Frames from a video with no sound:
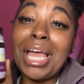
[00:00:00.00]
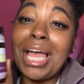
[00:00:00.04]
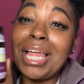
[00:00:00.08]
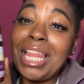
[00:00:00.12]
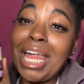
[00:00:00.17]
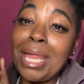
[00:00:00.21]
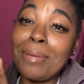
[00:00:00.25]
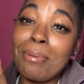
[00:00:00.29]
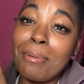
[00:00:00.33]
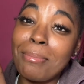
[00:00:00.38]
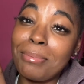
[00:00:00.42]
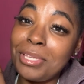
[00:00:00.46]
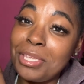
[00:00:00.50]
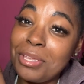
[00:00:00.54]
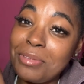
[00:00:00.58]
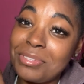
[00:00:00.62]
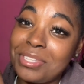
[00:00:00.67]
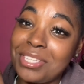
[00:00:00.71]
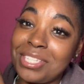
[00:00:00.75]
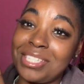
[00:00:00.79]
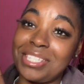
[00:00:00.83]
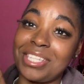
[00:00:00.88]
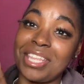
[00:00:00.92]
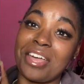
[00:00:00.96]
A lot of people use
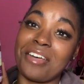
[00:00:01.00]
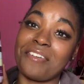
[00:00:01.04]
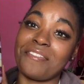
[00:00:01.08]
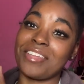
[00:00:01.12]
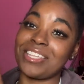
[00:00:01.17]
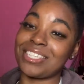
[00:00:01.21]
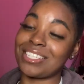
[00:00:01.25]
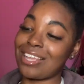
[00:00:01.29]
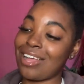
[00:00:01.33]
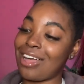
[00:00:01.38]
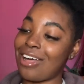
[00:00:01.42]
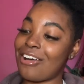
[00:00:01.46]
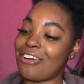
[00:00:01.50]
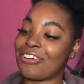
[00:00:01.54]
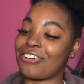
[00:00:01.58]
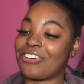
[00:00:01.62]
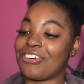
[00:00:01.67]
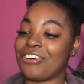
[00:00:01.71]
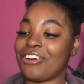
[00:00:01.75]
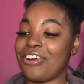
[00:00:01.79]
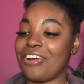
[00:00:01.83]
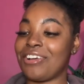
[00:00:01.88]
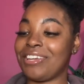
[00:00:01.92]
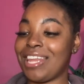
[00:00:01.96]
this stuff. It's called
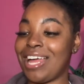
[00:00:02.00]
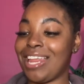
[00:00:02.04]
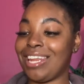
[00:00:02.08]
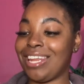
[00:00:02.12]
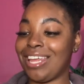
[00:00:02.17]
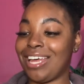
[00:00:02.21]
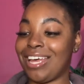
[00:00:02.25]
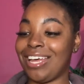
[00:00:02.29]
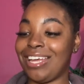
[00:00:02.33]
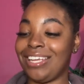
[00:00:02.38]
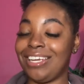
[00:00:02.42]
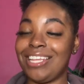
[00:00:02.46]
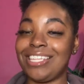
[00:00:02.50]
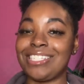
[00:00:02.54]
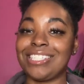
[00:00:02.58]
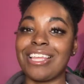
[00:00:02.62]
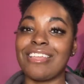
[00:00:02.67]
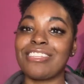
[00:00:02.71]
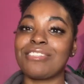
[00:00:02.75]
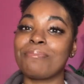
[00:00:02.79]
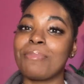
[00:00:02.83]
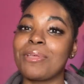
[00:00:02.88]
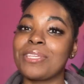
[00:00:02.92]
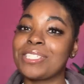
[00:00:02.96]
Curl La La. This
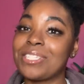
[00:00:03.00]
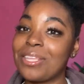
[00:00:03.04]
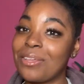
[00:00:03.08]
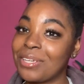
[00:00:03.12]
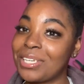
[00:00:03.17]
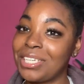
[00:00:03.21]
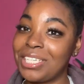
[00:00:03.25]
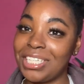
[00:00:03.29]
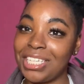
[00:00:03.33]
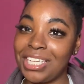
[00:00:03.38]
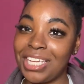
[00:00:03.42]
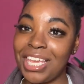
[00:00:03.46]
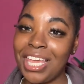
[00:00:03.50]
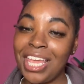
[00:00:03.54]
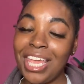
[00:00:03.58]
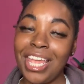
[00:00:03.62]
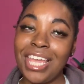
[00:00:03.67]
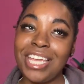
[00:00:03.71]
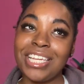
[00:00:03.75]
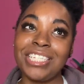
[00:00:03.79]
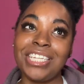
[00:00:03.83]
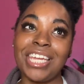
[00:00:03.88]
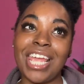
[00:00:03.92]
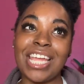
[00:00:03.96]
stuff smells so good.
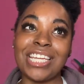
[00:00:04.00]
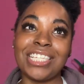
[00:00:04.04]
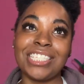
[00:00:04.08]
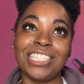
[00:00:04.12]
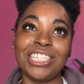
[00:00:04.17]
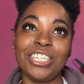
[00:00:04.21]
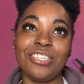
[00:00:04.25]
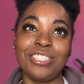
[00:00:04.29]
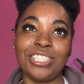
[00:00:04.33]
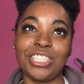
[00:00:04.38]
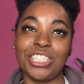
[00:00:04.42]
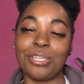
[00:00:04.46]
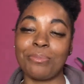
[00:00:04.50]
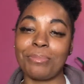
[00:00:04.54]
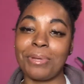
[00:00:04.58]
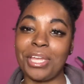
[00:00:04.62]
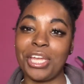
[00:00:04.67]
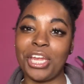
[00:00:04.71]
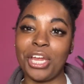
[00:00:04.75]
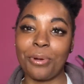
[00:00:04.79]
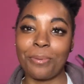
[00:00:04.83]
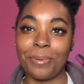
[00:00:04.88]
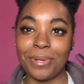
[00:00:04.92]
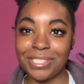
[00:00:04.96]
She actually uses it on my
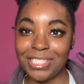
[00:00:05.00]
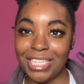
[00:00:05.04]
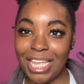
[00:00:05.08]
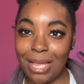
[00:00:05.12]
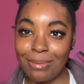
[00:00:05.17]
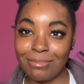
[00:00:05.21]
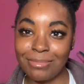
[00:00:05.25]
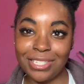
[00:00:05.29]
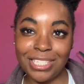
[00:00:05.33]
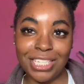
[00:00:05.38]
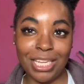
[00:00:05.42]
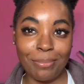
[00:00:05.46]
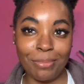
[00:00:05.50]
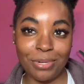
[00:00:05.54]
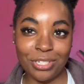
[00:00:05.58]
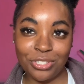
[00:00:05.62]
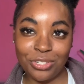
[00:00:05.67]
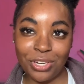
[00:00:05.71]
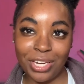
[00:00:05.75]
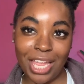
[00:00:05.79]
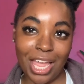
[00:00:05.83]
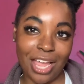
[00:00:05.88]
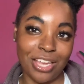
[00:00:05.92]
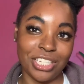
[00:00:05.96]
hair one time to
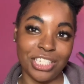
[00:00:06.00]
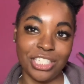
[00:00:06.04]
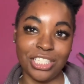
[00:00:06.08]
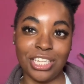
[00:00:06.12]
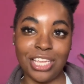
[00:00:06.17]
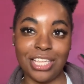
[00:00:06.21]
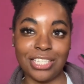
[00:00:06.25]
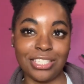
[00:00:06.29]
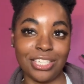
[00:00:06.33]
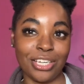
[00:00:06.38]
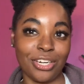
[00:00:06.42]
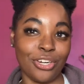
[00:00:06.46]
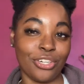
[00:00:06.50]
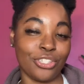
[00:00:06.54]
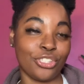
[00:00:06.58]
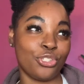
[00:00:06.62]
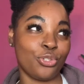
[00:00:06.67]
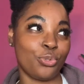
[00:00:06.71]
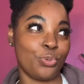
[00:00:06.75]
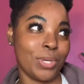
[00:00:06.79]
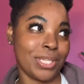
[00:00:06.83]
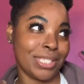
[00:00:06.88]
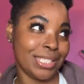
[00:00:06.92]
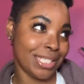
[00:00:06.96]
demonstrate how she does her
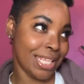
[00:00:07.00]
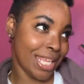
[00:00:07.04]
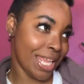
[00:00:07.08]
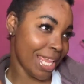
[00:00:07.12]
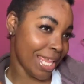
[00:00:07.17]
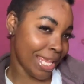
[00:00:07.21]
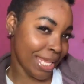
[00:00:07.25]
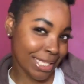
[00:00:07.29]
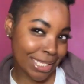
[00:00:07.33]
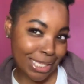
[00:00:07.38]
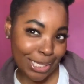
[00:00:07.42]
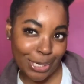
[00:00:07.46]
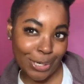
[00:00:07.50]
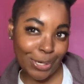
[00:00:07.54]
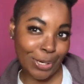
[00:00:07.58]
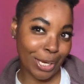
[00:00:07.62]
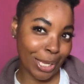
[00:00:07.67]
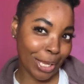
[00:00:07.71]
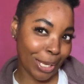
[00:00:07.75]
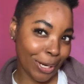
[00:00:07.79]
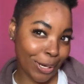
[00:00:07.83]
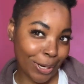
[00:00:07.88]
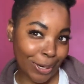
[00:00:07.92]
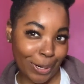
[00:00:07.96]
twisties in her
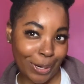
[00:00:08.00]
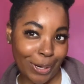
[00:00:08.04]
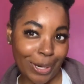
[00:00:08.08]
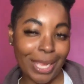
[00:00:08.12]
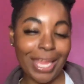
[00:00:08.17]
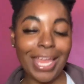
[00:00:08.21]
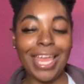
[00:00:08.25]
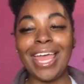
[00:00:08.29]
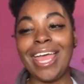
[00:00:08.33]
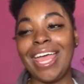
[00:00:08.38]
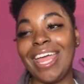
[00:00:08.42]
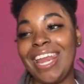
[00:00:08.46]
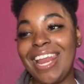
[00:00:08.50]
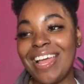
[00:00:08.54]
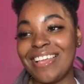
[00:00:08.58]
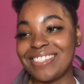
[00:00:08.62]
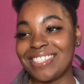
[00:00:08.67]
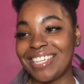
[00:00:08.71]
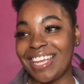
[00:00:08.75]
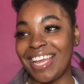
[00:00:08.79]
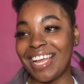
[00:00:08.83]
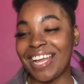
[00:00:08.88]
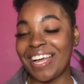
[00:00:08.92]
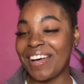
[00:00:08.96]
hair. And I was
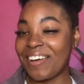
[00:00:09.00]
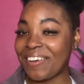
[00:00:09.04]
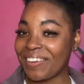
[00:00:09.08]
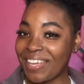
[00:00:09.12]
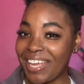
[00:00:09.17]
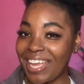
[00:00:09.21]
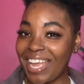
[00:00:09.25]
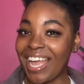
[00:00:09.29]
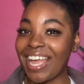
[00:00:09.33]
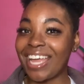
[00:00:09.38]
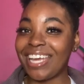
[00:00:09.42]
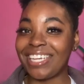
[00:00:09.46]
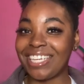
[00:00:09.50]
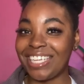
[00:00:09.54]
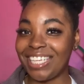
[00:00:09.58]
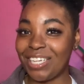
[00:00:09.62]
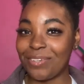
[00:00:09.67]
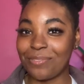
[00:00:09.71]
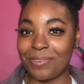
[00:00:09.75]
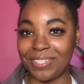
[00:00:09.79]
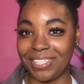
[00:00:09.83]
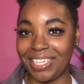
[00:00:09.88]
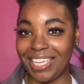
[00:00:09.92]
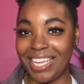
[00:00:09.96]
like, okay, I gotta get
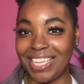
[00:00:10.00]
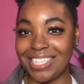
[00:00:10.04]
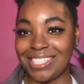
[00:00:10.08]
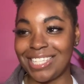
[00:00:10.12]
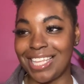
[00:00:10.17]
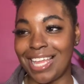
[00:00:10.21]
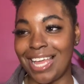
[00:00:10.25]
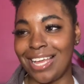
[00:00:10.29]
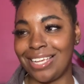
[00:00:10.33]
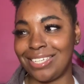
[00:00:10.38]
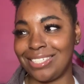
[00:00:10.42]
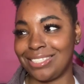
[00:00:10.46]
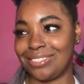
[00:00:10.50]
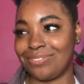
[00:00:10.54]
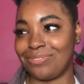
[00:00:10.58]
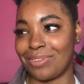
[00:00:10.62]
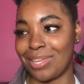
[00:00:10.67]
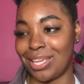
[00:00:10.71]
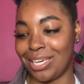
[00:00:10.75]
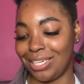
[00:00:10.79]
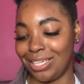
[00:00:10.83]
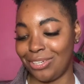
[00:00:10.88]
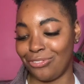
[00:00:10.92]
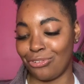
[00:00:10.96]
it one day. So I just
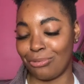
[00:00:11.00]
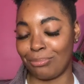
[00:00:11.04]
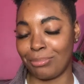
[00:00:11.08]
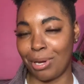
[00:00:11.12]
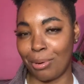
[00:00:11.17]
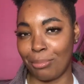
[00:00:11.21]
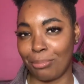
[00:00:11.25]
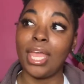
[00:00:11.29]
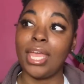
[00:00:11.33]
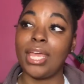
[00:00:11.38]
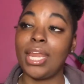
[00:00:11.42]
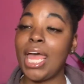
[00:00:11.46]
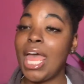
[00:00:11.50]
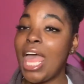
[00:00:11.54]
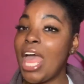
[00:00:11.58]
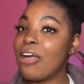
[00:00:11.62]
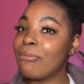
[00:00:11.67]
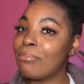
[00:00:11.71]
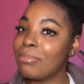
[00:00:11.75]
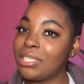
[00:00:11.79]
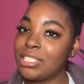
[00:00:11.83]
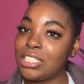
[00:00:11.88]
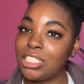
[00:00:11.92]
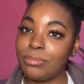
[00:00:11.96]
finally remember. And I
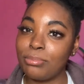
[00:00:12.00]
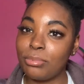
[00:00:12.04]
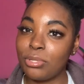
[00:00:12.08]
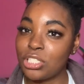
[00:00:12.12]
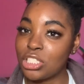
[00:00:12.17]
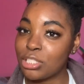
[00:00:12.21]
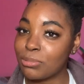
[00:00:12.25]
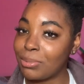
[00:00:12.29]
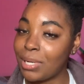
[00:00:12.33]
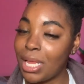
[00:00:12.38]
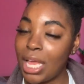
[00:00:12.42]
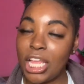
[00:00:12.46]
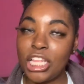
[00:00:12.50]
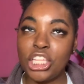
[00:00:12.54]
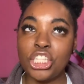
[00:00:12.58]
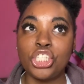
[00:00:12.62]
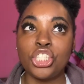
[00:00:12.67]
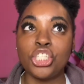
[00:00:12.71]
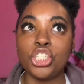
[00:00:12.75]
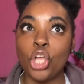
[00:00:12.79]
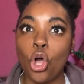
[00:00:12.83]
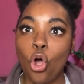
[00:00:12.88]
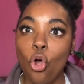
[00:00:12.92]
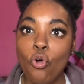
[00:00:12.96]
haven't been to the beauty supply in
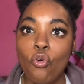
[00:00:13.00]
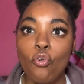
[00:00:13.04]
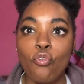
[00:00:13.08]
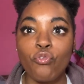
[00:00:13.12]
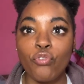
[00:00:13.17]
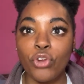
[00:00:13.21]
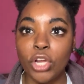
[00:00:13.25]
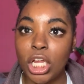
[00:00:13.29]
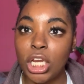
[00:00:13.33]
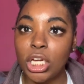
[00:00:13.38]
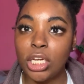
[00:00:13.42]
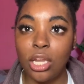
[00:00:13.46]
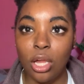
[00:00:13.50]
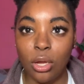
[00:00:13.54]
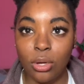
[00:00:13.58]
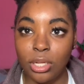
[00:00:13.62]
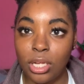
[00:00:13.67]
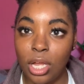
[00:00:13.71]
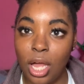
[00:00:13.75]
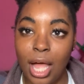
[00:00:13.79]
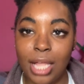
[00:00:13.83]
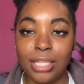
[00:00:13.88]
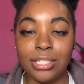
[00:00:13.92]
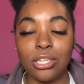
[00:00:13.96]
so freaking long,
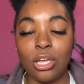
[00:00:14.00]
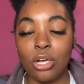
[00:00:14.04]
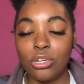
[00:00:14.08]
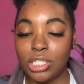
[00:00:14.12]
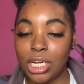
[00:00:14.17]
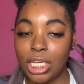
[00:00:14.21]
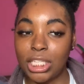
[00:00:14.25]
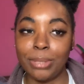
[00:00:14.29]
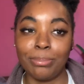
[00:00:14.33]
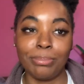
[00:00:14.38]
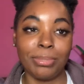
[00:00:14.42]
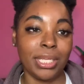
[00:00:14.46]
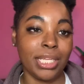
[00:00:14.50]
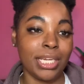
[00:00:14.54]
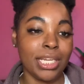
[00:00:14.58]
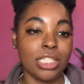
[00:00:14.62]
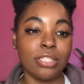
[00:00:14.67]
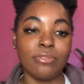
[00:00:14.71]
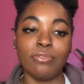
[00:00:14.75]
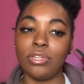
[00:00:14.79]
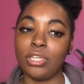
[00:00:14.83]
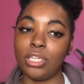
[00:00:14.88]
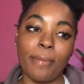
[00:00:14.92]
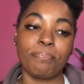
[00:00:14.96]
y'all. I told y'all to be in
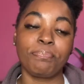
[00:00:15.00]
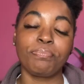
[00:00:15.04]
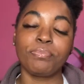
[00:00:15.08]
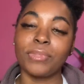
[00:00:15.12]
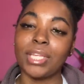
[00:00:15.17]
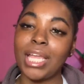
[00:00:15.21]
this video.